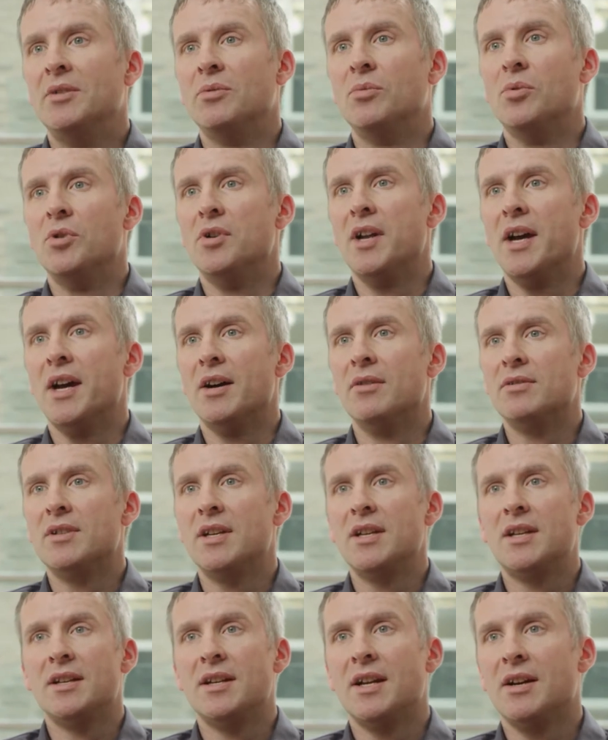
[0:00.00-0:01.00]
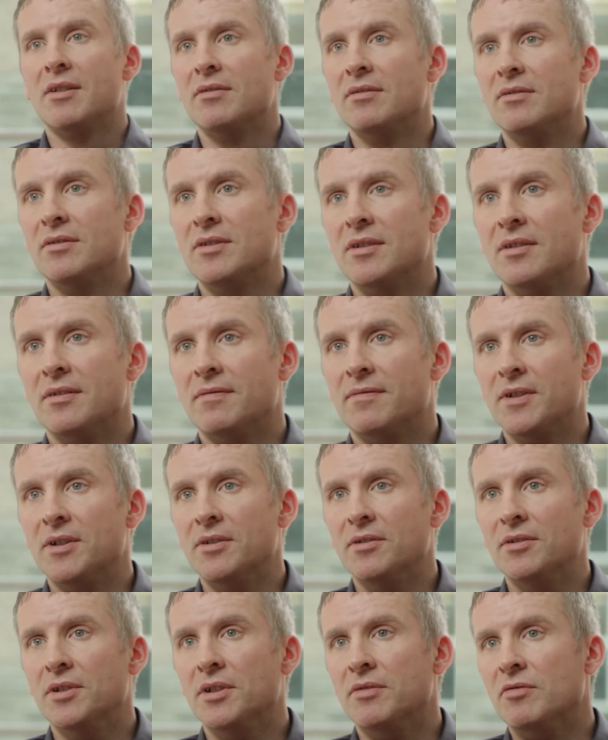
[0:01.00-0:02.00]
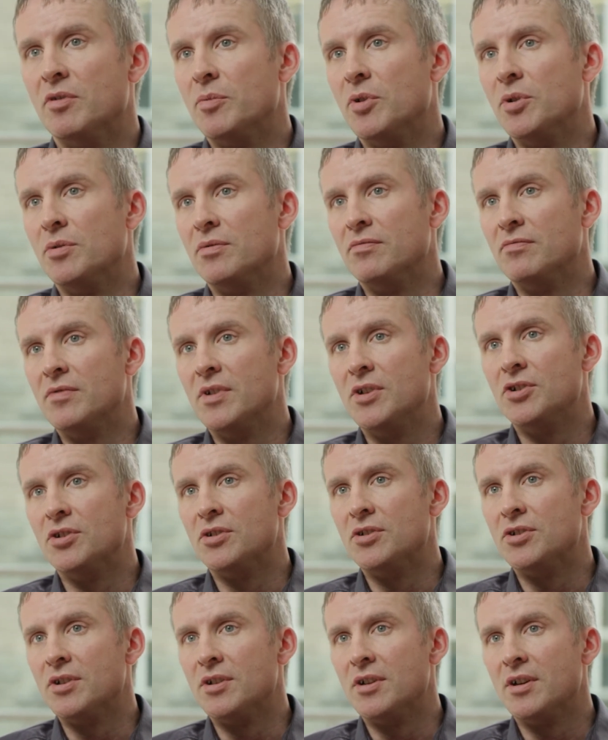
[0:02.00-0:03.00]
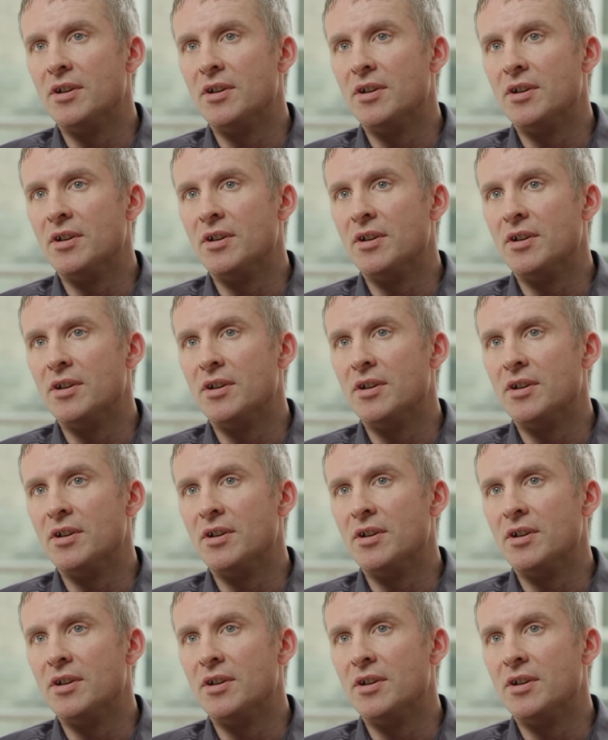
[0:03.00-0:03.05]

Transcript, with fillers: we're now taken out into the field in remote regions on